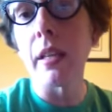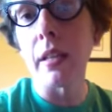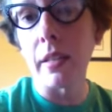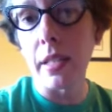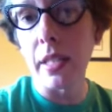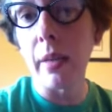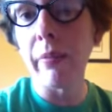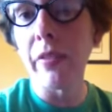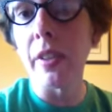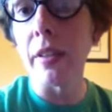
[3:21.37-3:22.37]
a
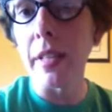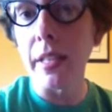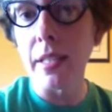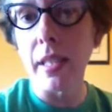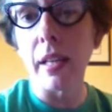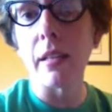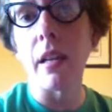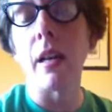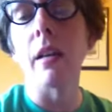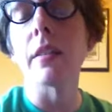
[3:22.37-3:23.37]
STEM field has said
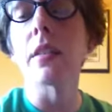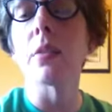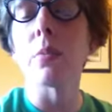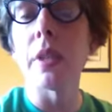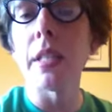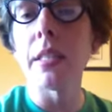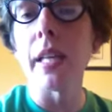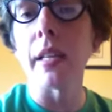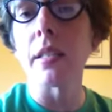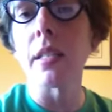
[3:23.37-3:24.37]
that the reading
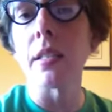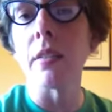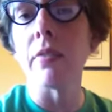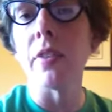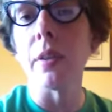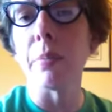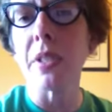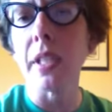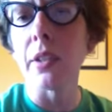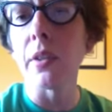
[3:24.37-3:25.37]
text doesn't feel
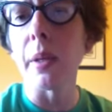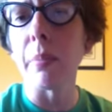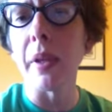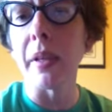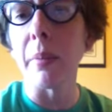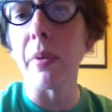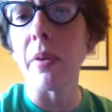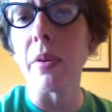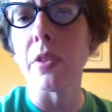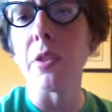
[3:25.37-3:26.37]
particularly
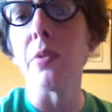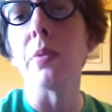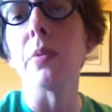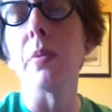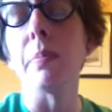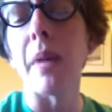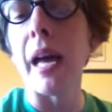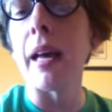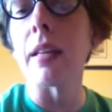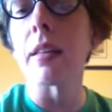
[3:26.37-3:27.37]
applicable to
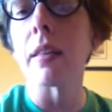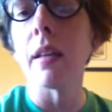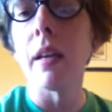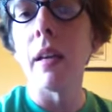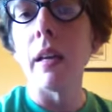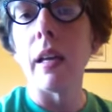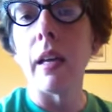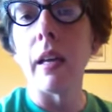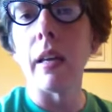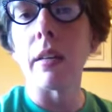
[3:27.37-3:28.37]
math.
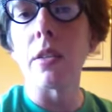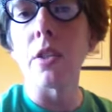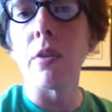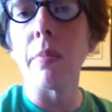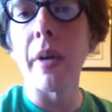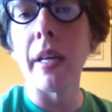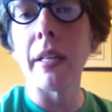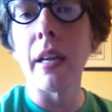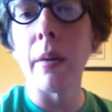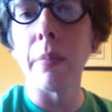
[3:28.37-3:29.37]
And so it
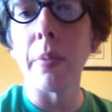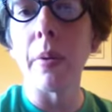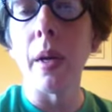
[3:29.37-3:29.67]
might help